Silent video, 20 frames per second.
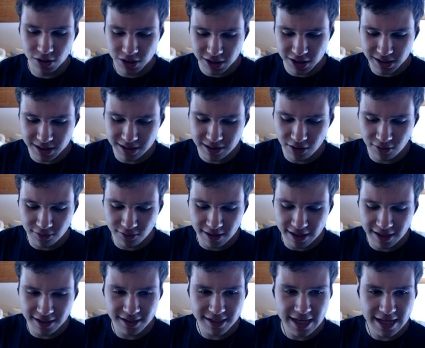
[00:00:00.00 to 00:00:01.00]
Just go
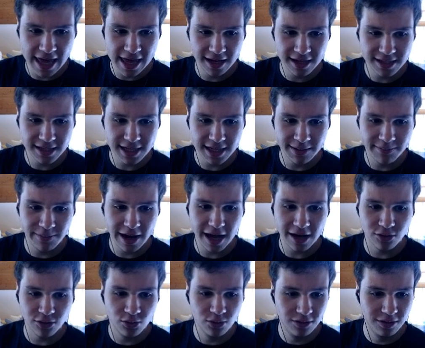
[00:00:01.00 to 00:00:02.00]
in there and type
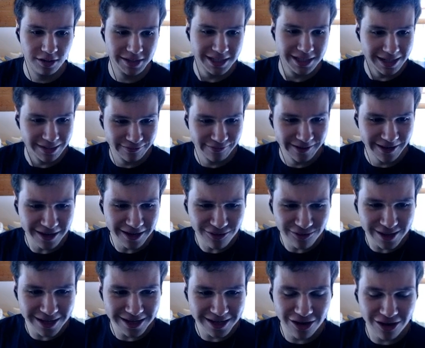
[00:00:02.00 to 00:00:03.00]
Blagu or something. I don't
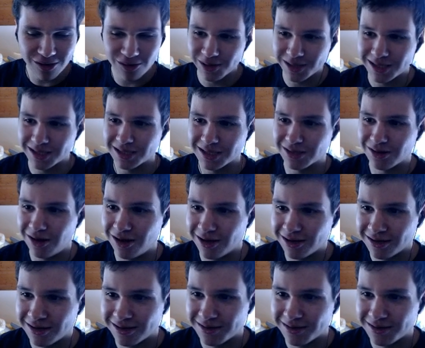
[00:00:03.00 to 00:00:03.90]
really know what's it called.